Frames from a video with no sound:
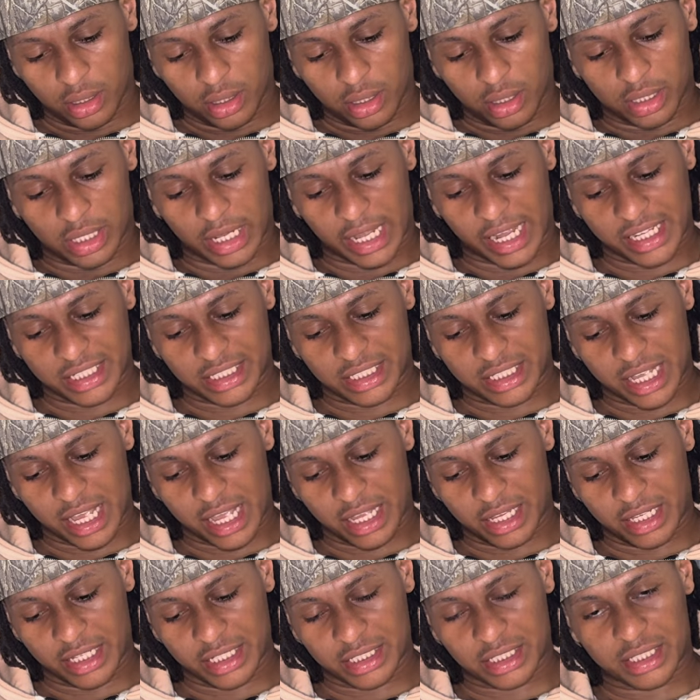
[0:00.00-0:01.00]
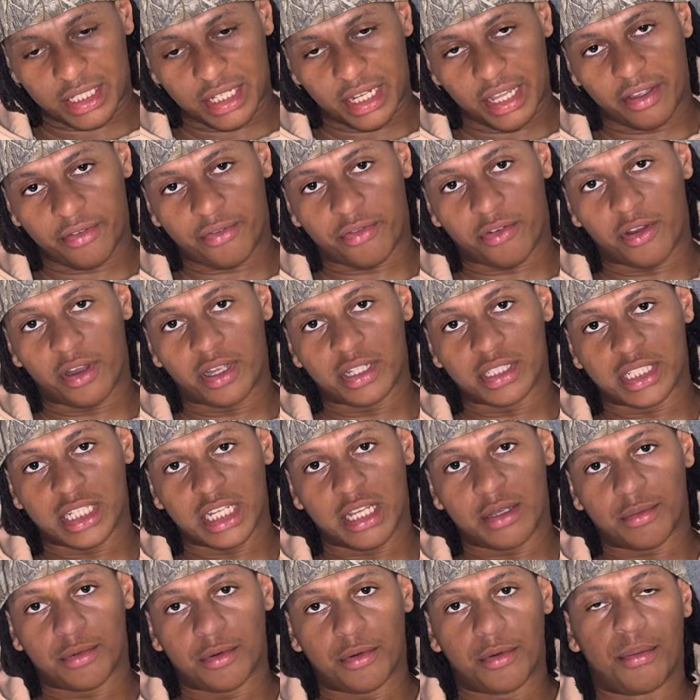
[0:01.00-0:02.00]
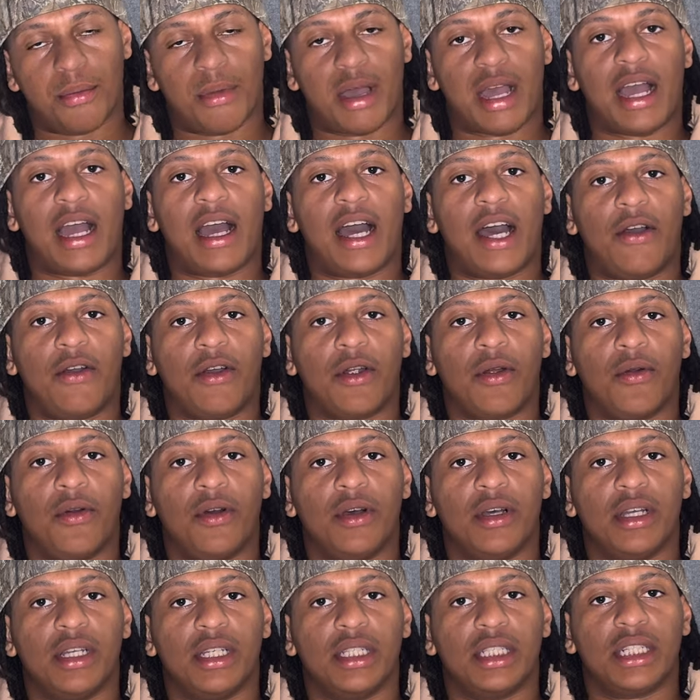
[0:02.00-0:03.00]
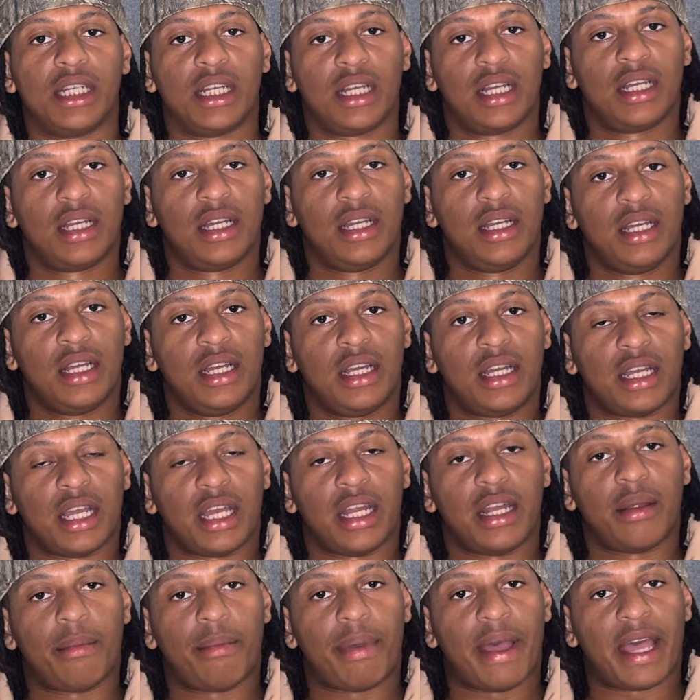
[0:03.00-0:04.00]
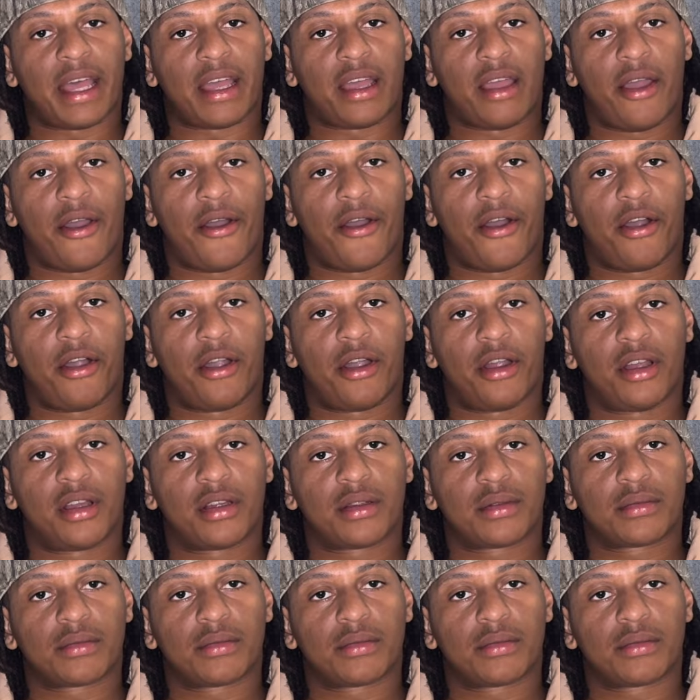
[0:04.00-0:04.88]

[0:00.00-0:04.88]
Yesterday, for example, my hour was in the backyard